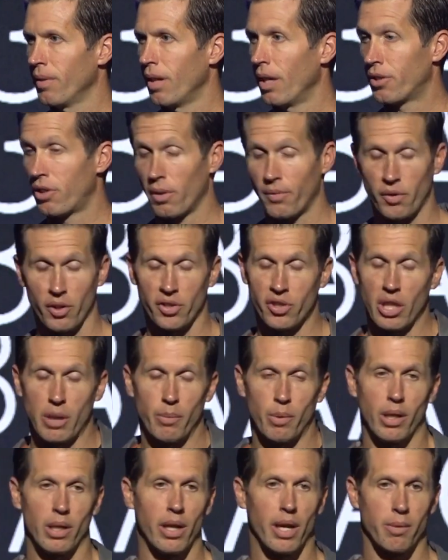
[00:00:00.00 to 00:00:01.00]
And so, if you're
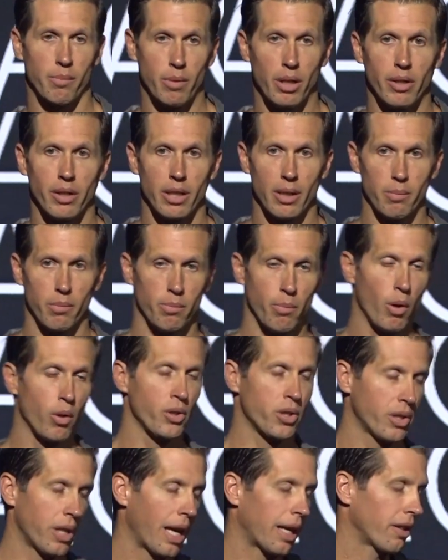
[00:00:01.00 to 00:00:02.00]
someone like Miriam,
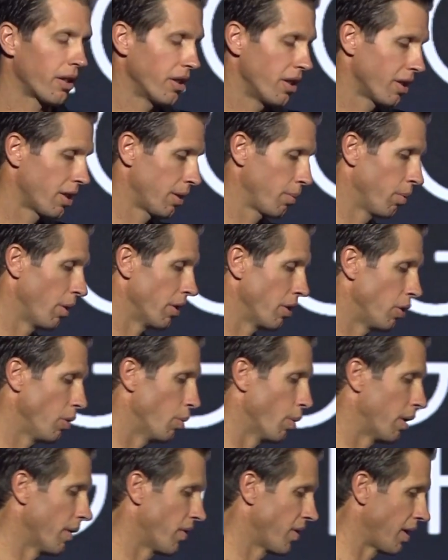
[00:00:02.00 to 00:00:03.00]
most likely this is what you
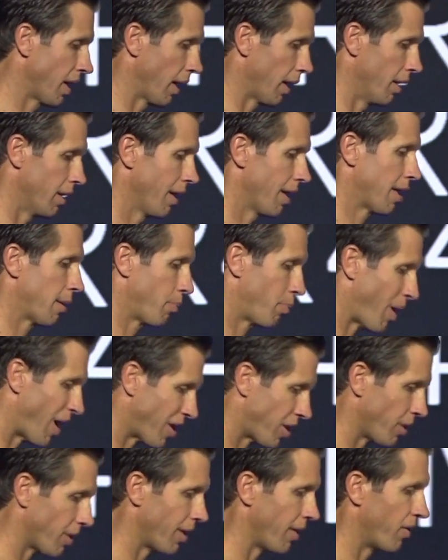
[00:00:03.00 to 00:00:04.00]
would have said,
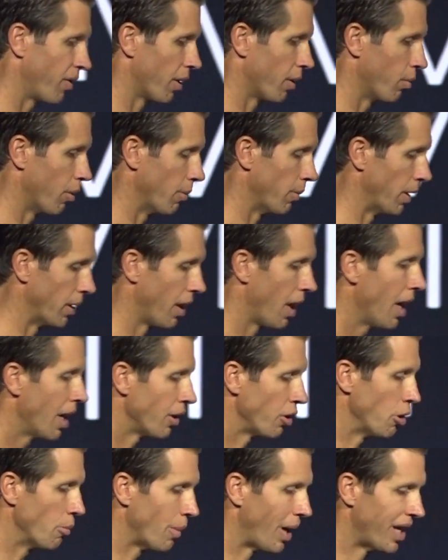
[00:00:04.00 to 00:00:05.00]
especially if you're a woman.
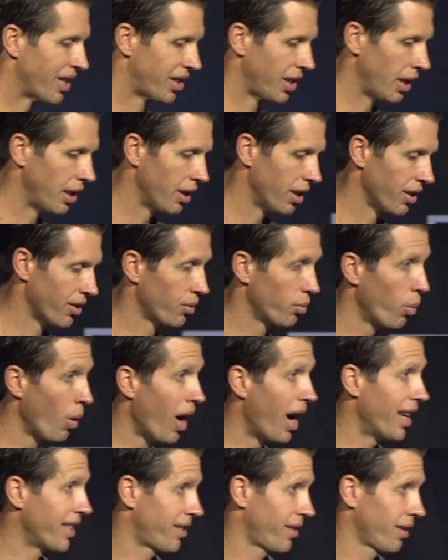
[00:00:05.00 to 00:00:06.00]
You might say this
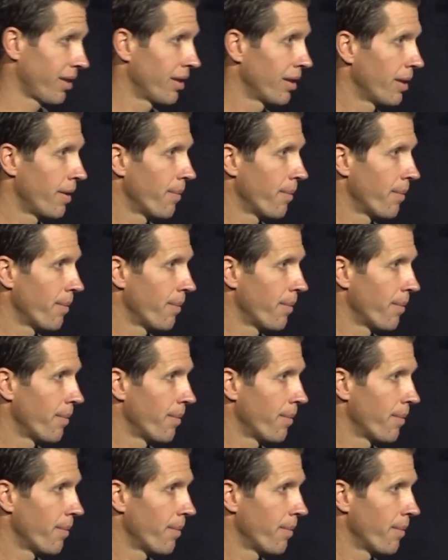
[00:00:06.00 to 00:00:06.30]
What?